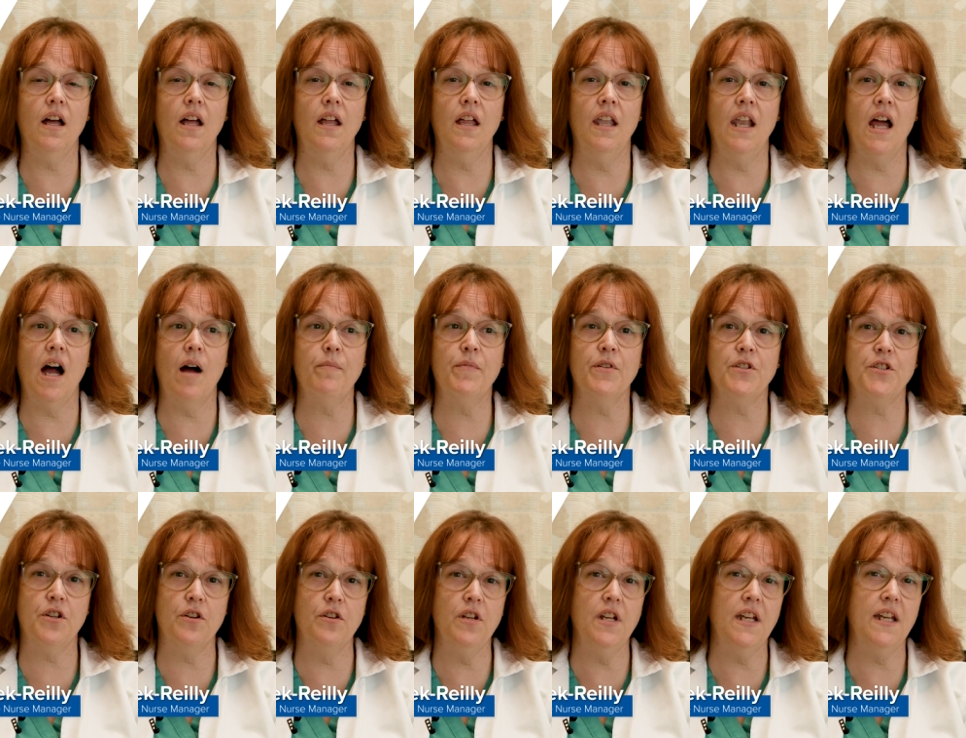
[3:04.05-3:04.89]
an
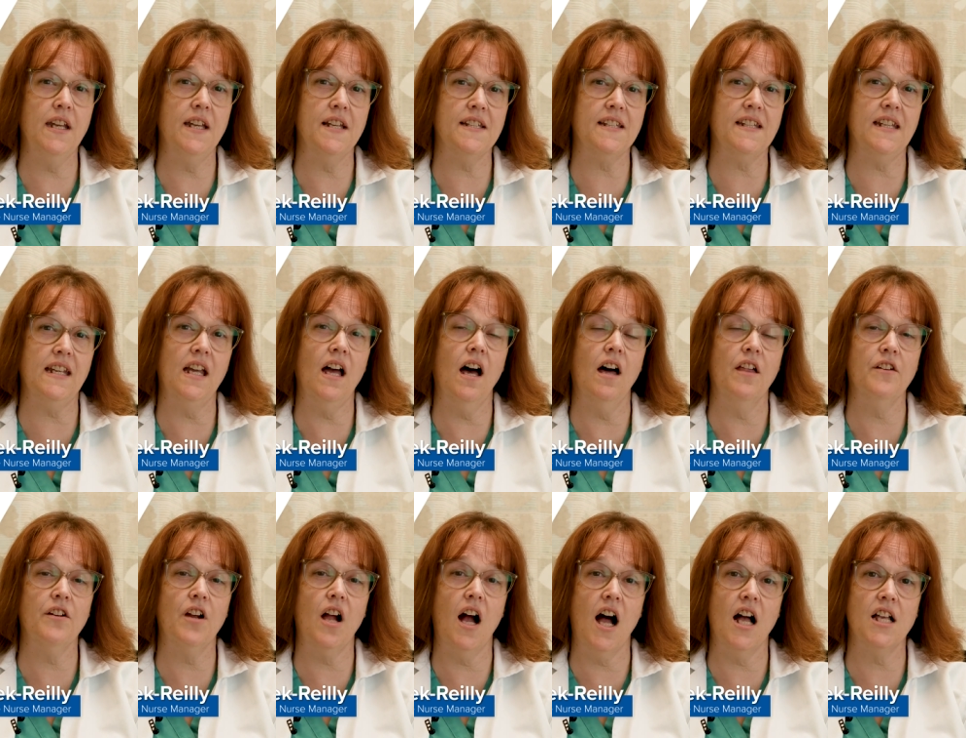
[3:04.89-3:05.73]
opportunity to see
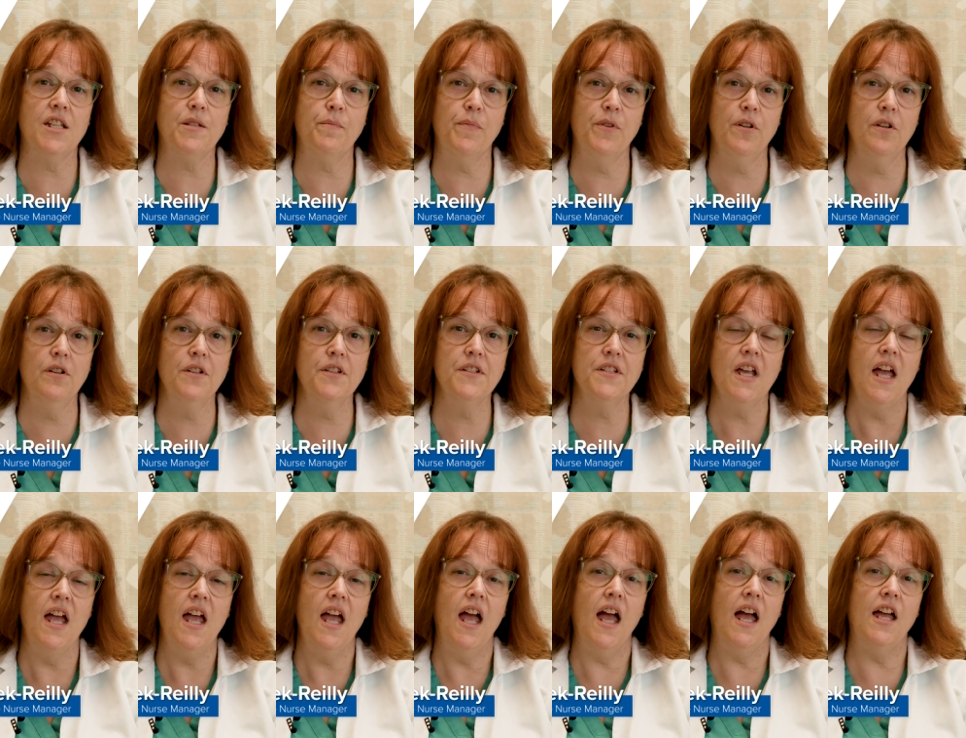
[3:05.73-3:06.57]
other hospitals
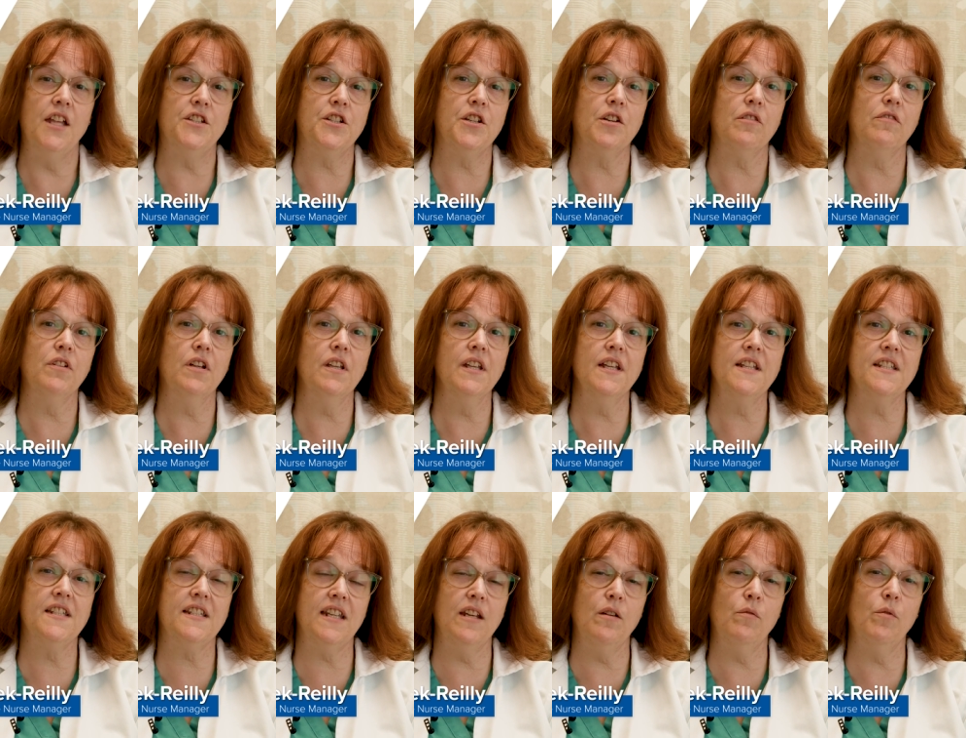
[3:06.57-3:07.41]
and to really
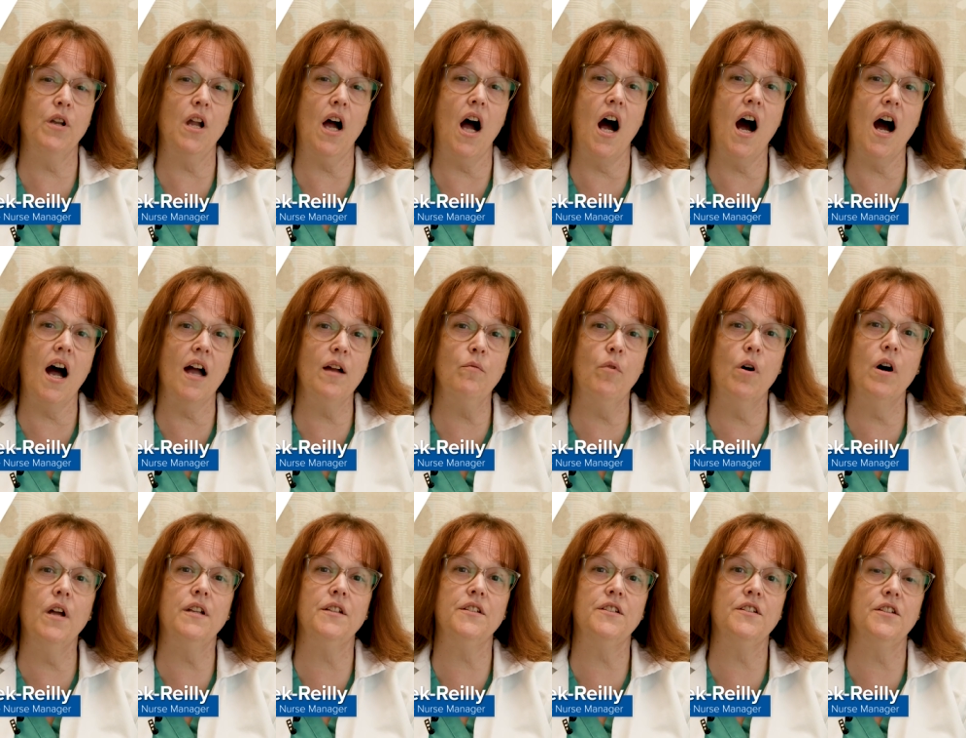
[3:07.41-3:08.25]
see what I
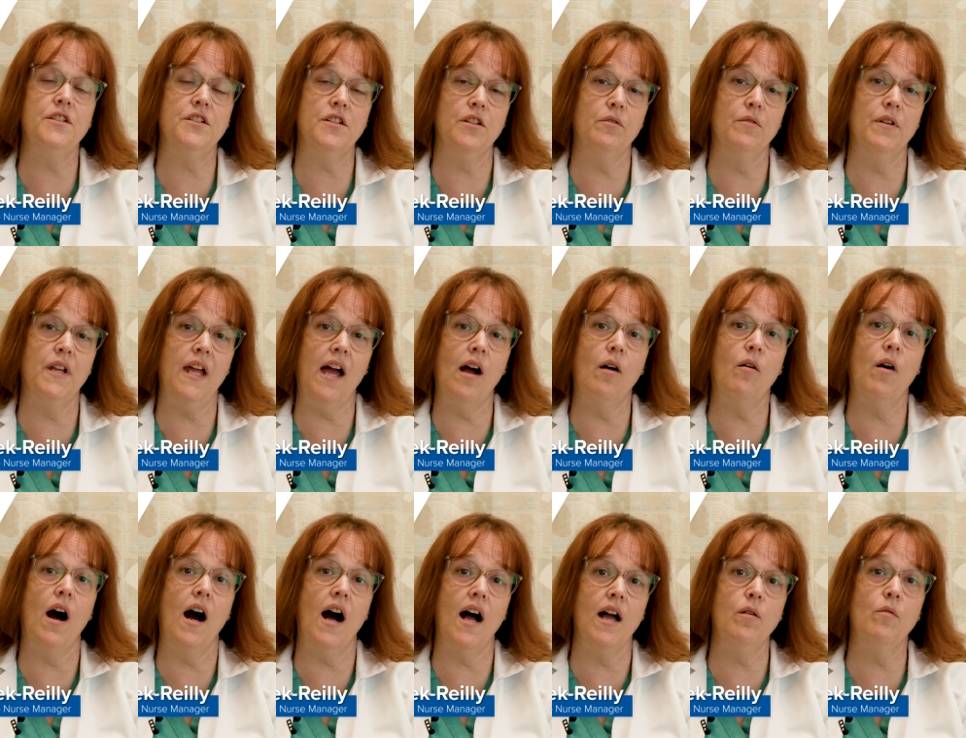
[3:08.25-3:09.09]
wanted to do and how
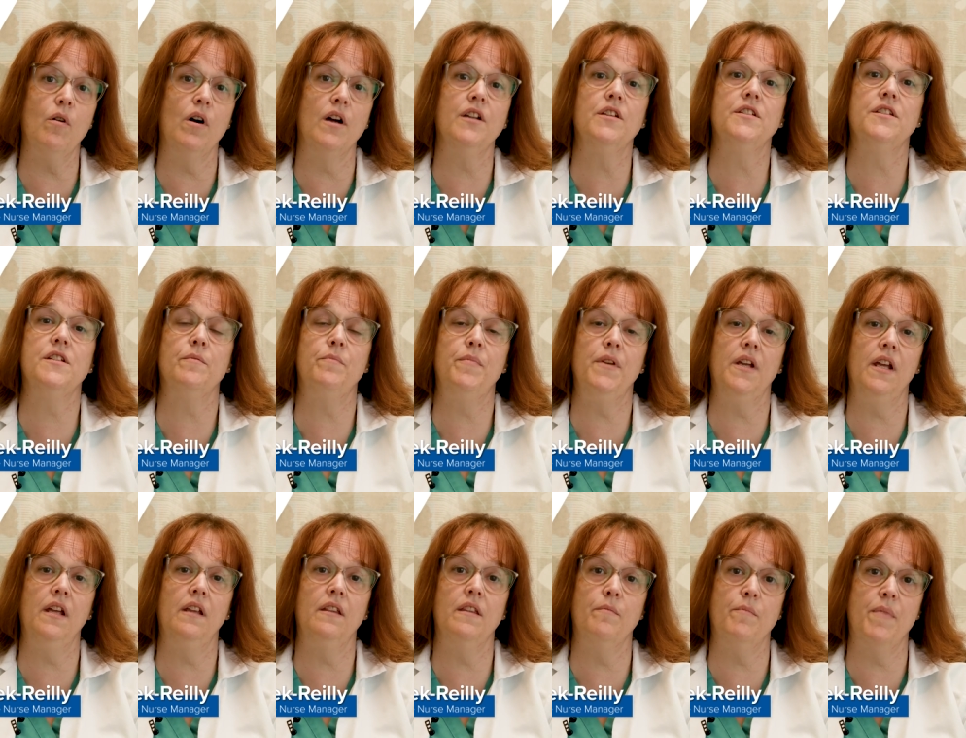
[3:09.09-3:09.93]
I wanted to
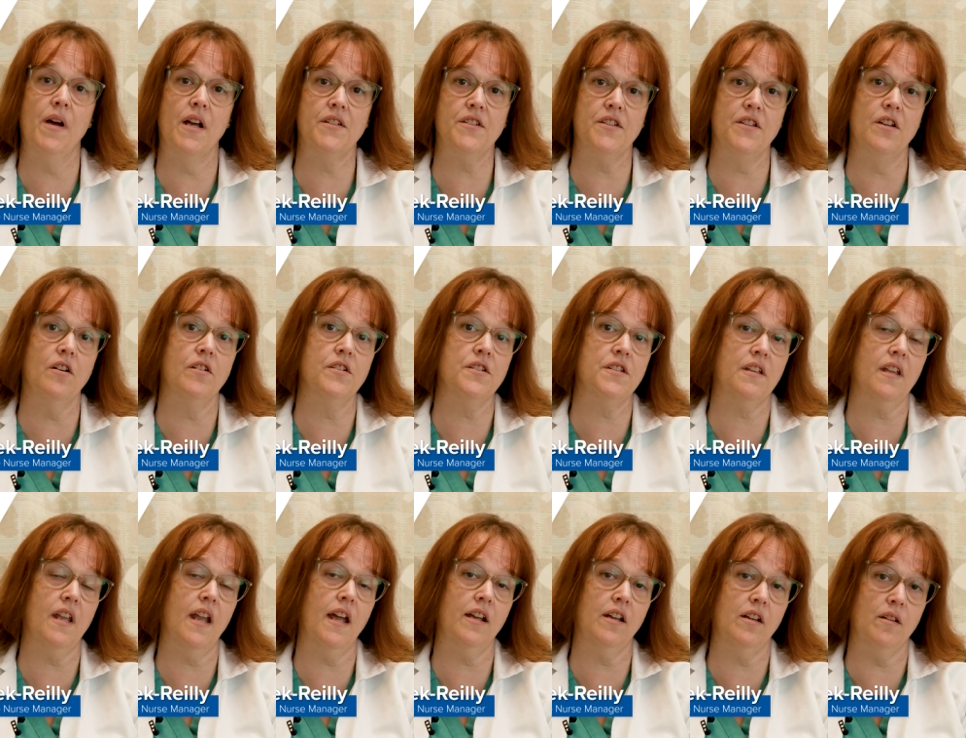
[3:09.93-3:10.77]
be the best nurse
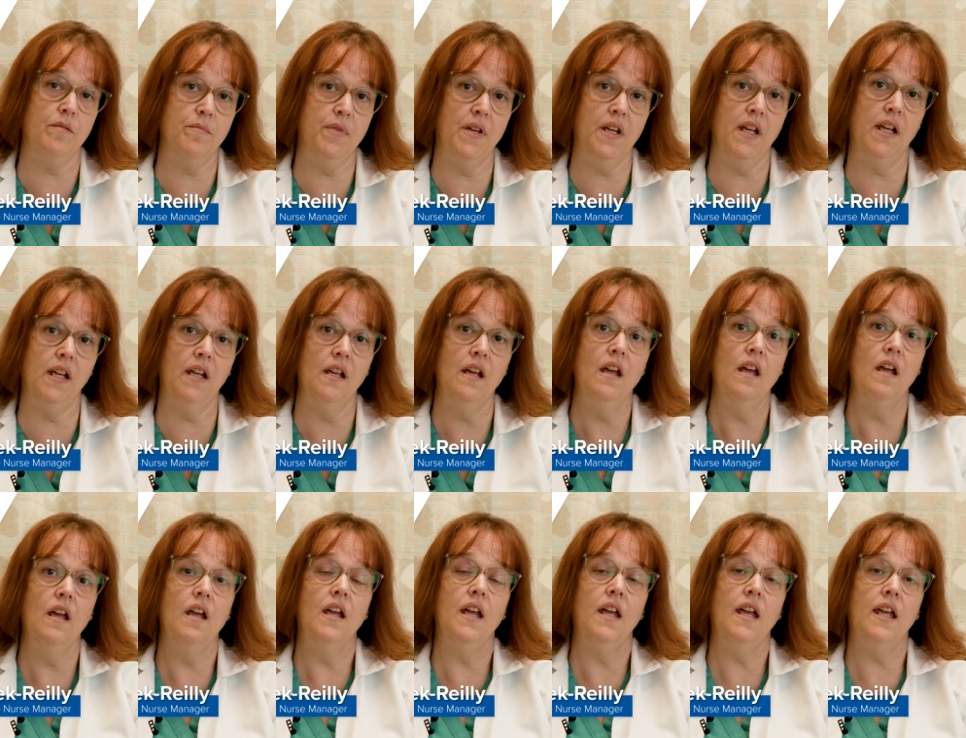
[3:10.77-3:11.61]
that I could be
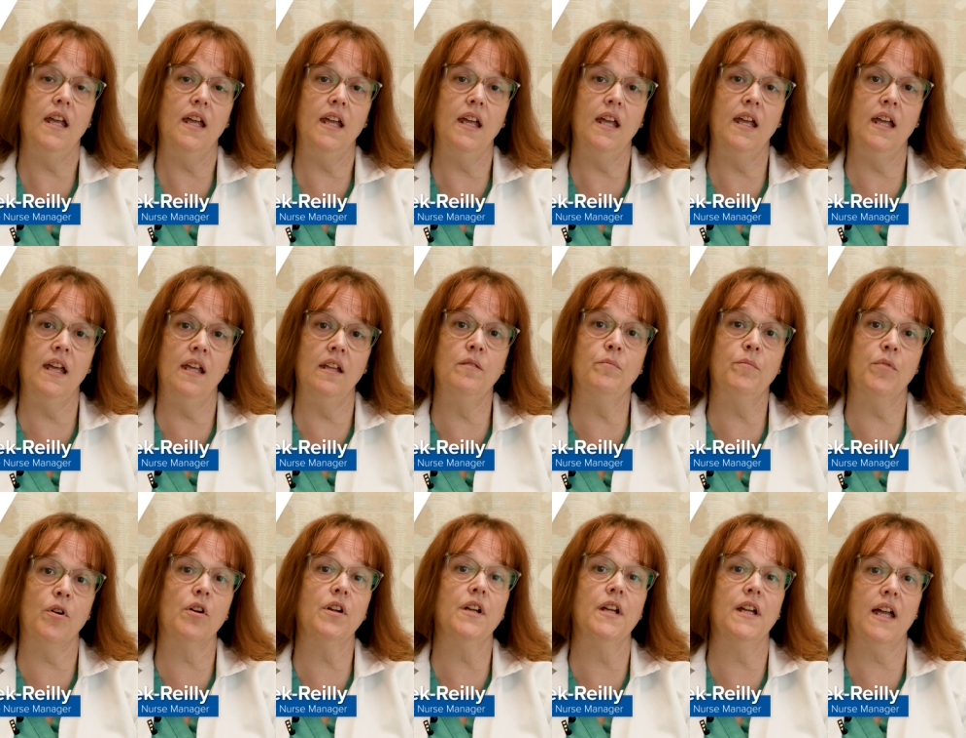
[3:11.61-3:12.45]
in
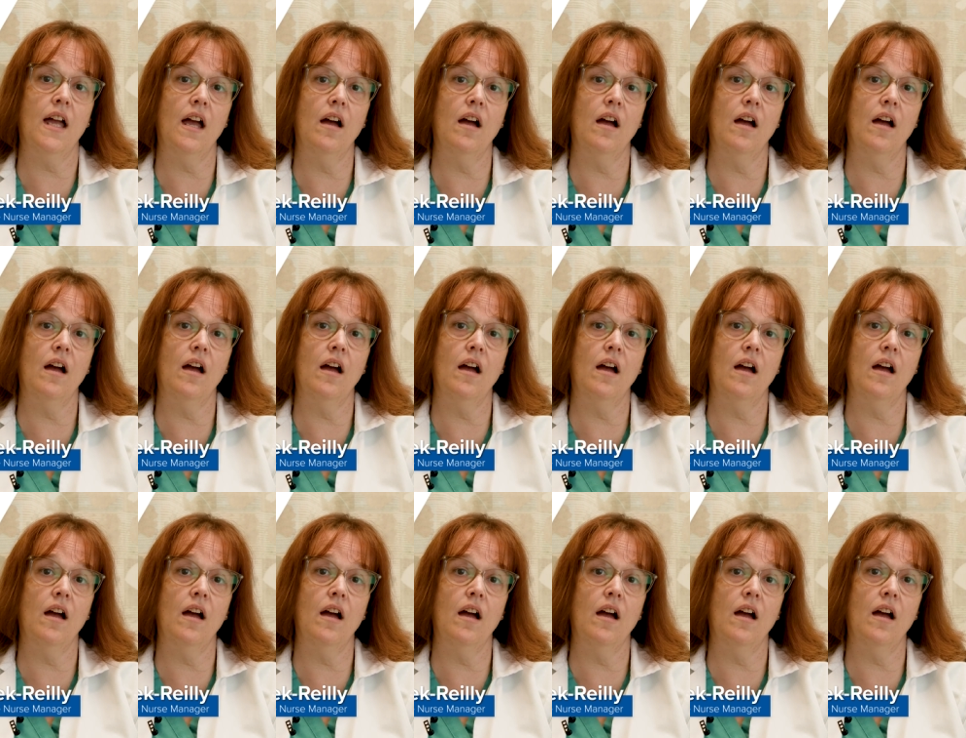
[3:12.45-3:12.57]
Bergen